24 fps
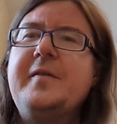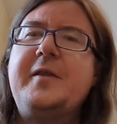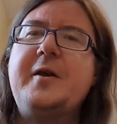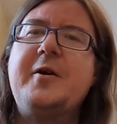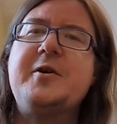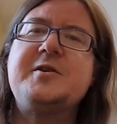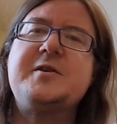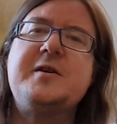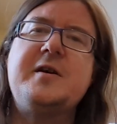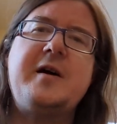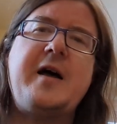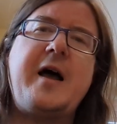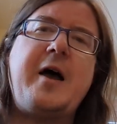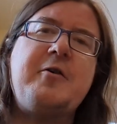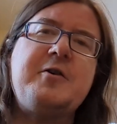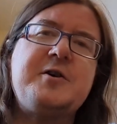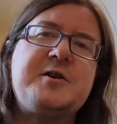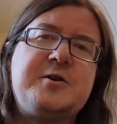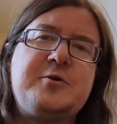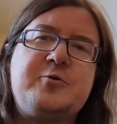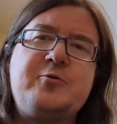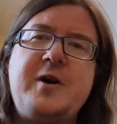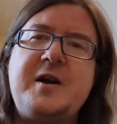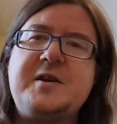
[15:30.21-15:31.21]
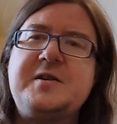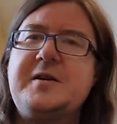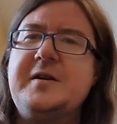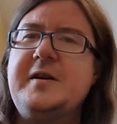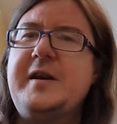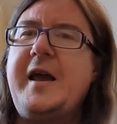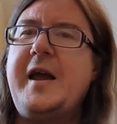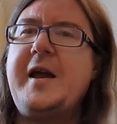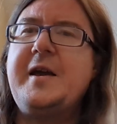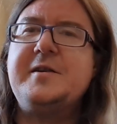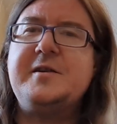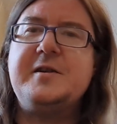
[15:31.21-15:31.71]
There's an aristocratic
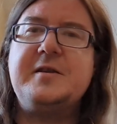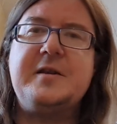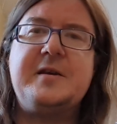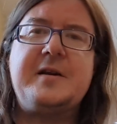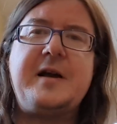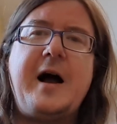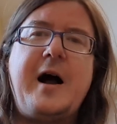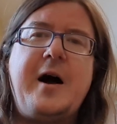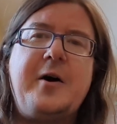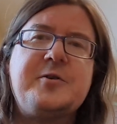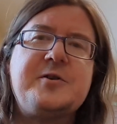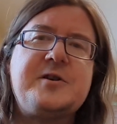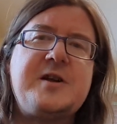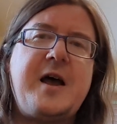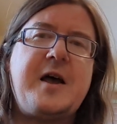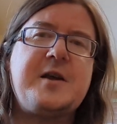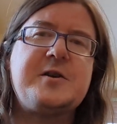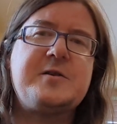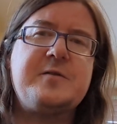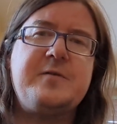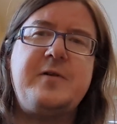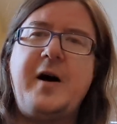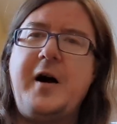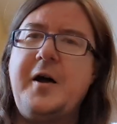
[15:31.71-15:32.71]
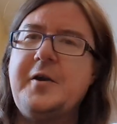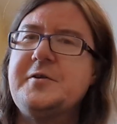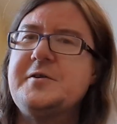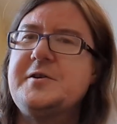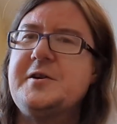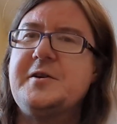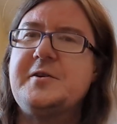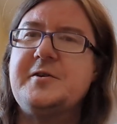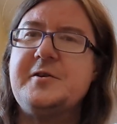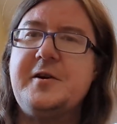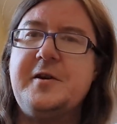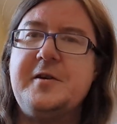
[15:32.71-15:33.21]
lady, the Countess of
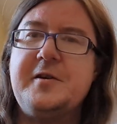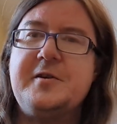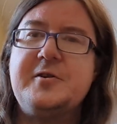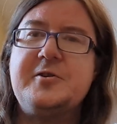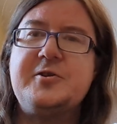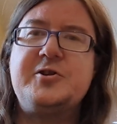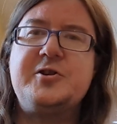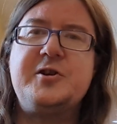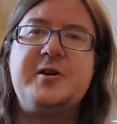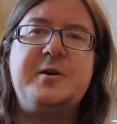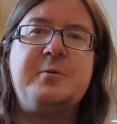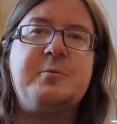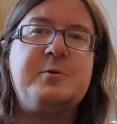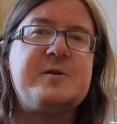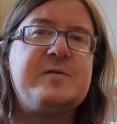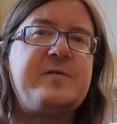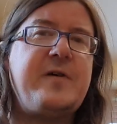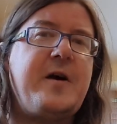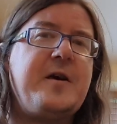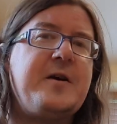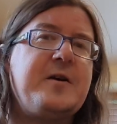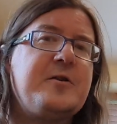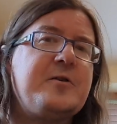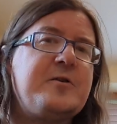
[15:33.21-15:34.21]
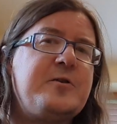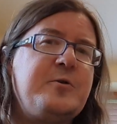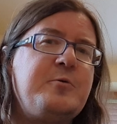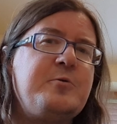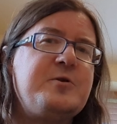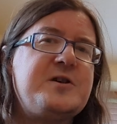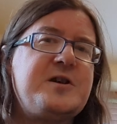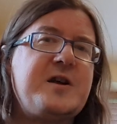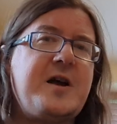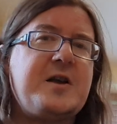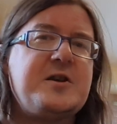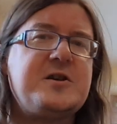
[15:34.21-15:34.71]
Huntingdon, and she was very
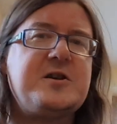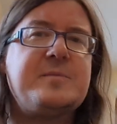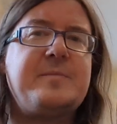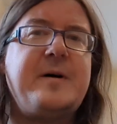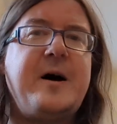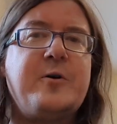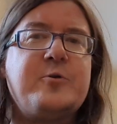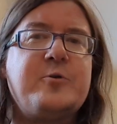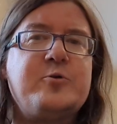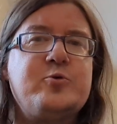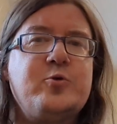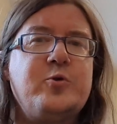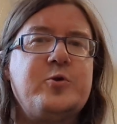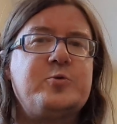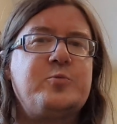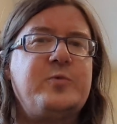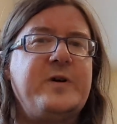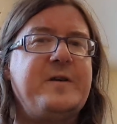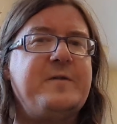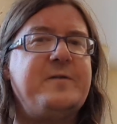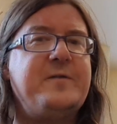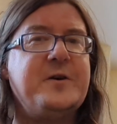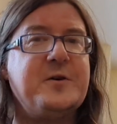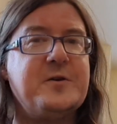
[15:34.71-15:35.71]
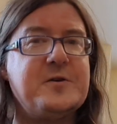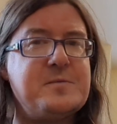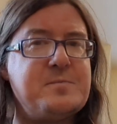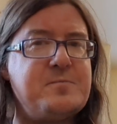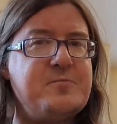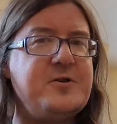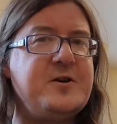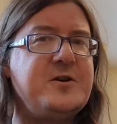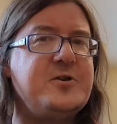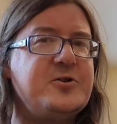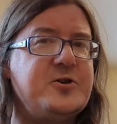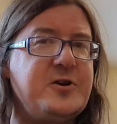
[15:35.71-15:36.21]
enthusiastic about George Whitefield's
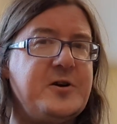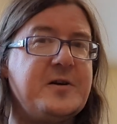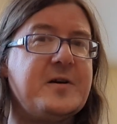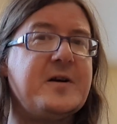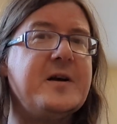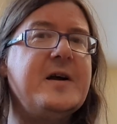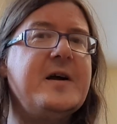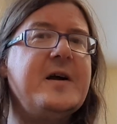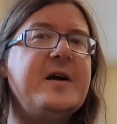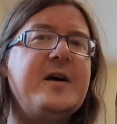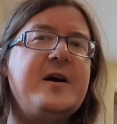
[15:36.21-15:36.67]
preaching,